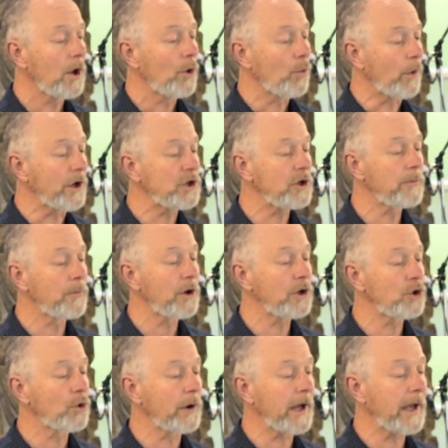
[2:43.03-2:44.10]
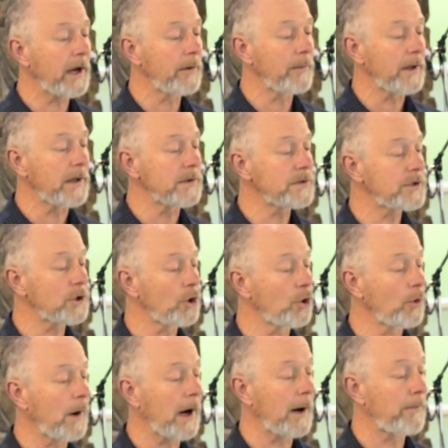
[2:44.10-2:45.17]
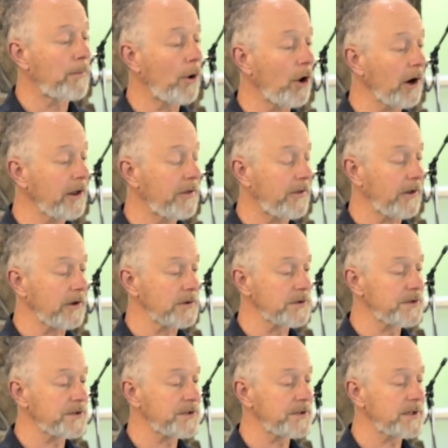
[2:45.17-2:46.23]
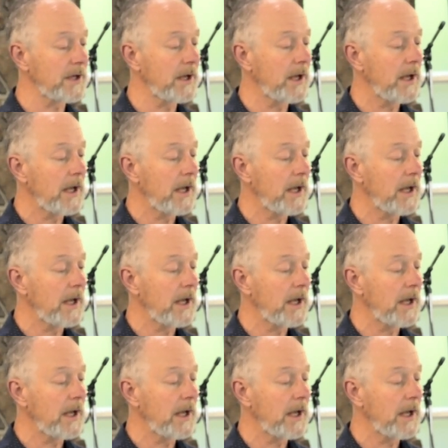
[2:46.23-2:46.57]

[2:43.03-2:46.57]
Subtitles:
When you meet your enemies who are polytheists,